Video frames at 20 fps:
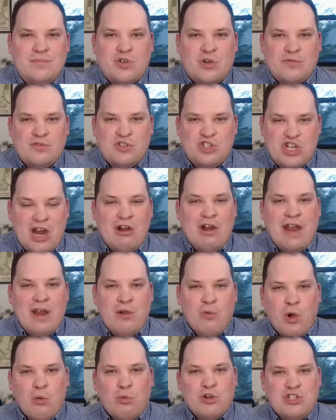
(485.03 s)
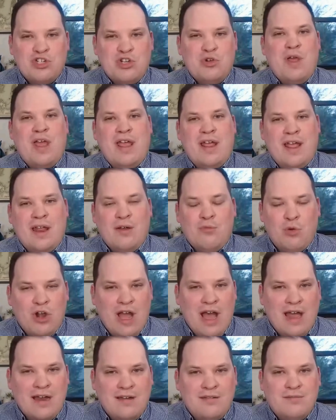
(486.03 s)
sort of sharing what we're doing and
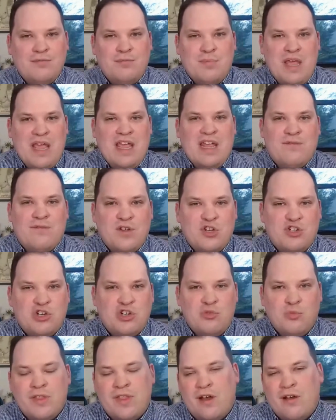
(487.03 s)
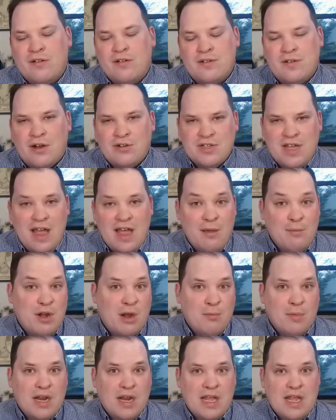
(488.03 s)
we're not being efficient with our, our time and
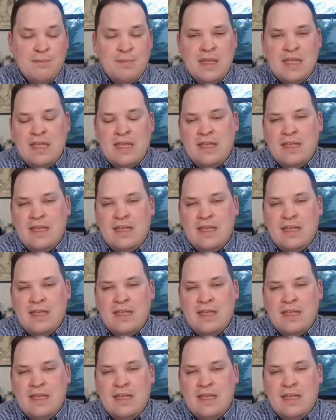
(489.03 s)
our money.